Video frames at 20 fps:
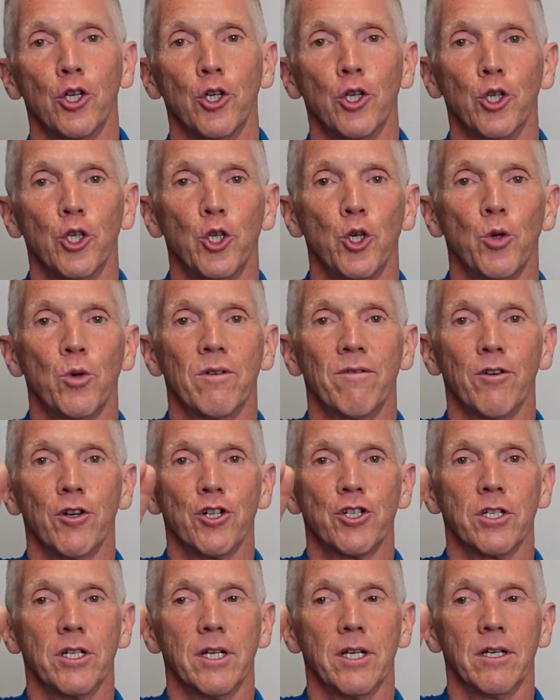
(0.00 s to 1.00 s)

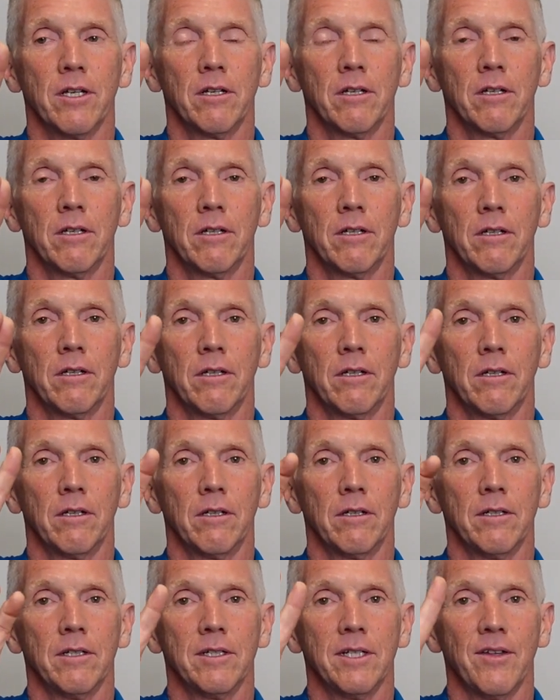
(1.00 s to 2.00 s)
University.
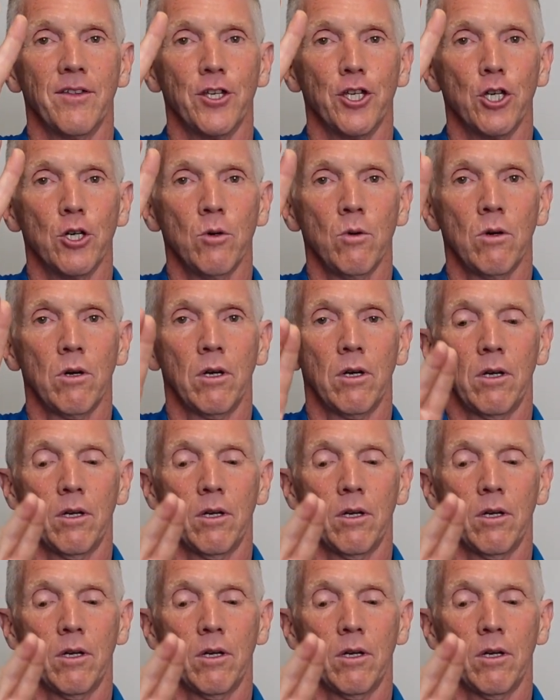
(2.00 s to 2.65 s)
See the U?